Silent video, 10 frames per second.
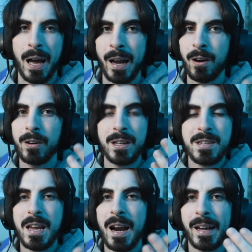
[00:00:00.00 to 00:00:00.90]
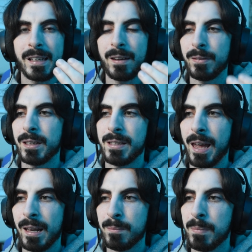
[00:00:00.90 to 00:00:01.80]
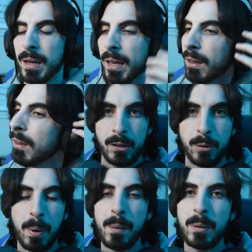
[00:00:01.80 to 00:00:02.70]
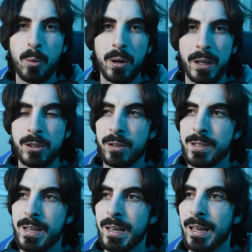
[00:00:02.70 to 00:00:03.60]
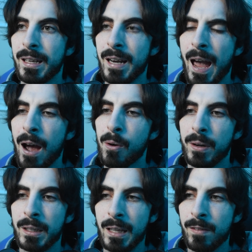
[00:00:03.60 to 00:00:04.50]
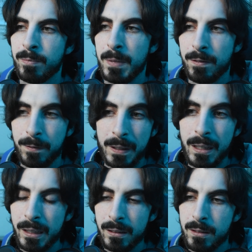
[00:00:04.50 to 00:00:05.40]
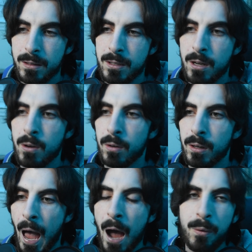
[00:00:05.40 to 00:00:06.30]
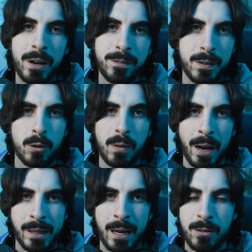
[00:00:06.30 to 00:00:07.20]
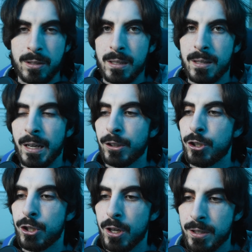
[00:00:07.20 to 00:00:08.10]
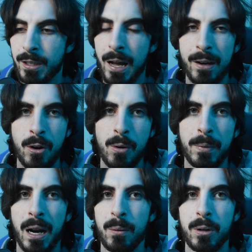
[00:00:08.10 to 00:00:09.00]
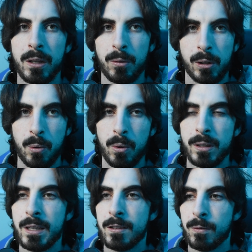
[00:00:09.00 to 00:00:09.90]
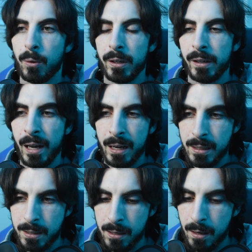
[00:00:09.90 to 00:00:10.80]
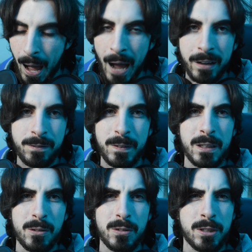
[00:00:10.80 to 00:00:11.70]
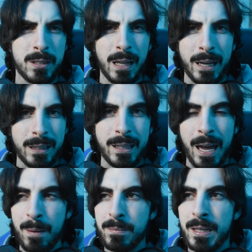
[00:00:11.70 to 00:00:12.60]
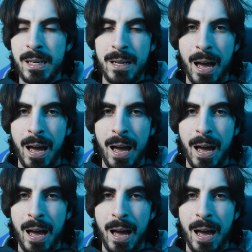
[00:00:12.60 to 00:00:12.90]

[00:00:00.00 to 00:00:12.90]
I already said I gave it a 10, but you're probably more interested in how it left me feeling. So how I feel right now, since I just got home and I wanted to record this for you guys, I feel slightly empty.